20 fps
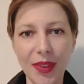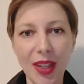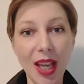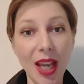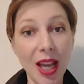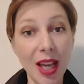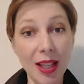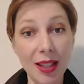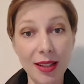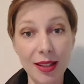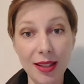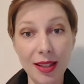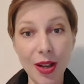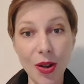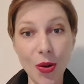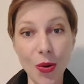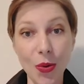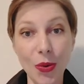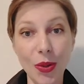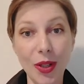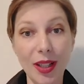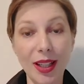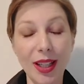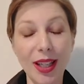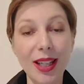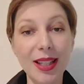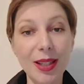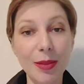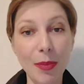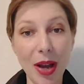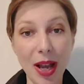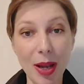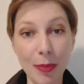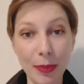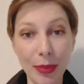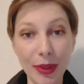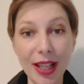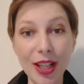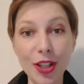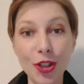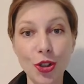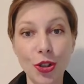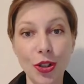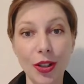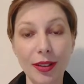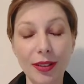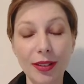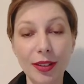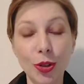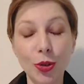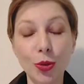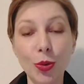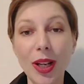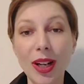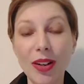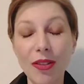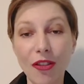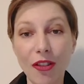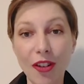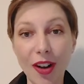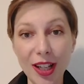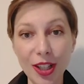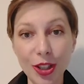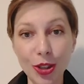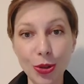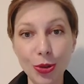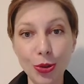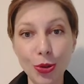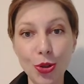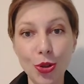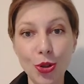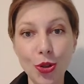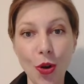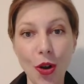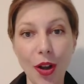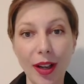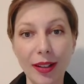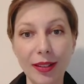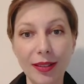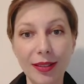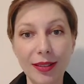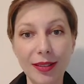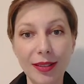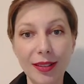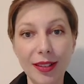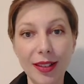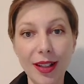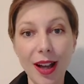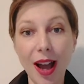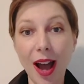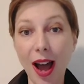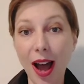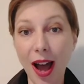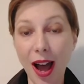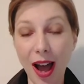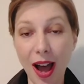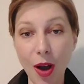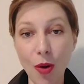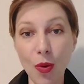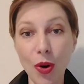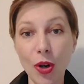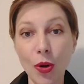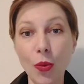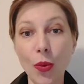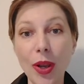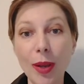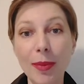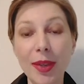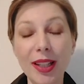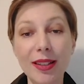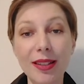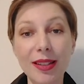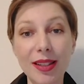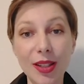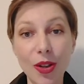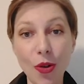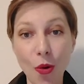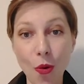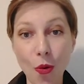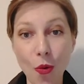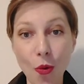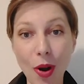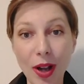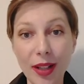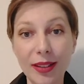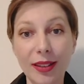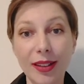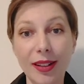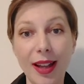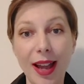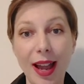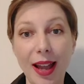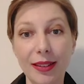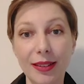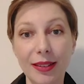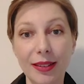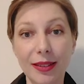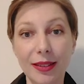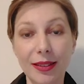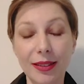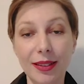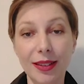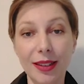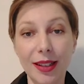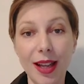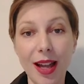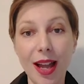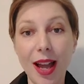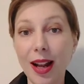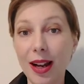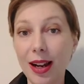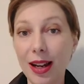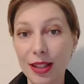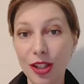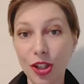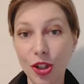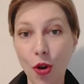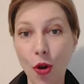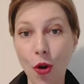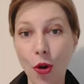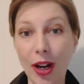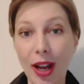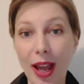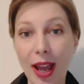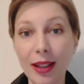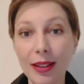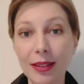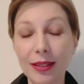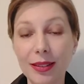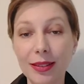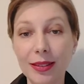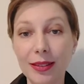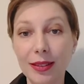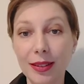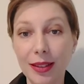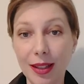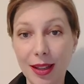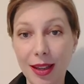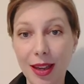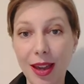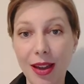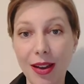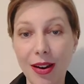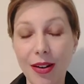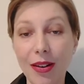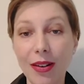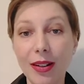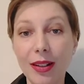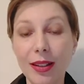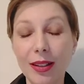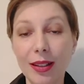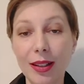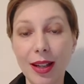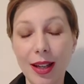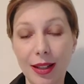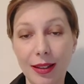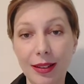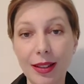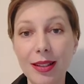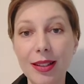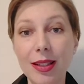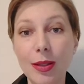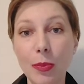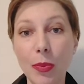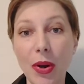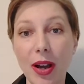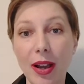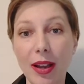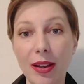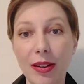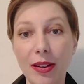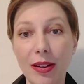So, it's my pleasure to invite you to join our Women's Wonderland. Let's connect, care, and inspire.